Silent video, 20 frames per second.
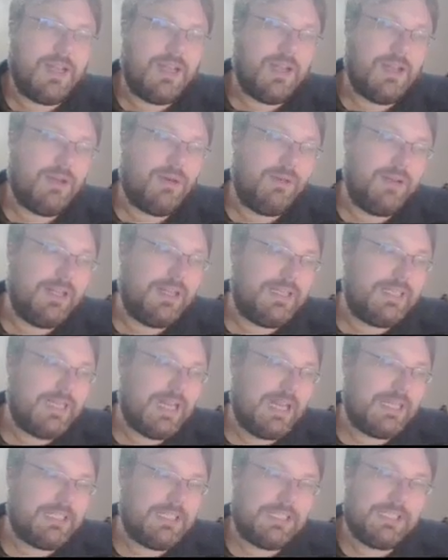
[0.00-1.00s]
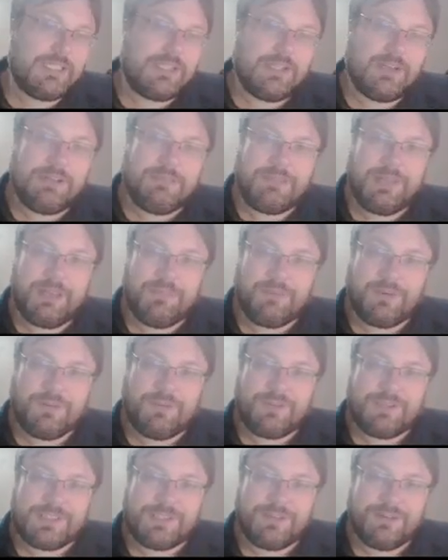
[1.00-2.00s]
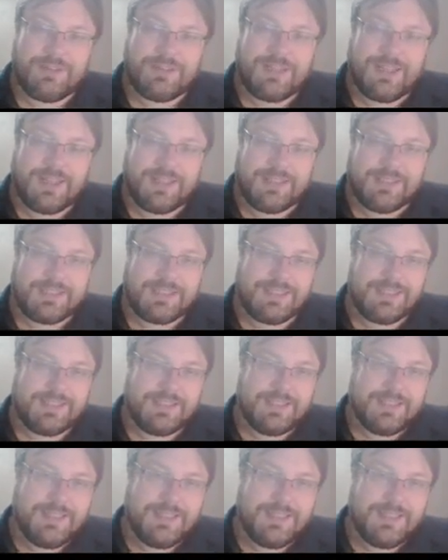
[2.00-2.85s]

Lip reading: only attaches to certain people for certain things. And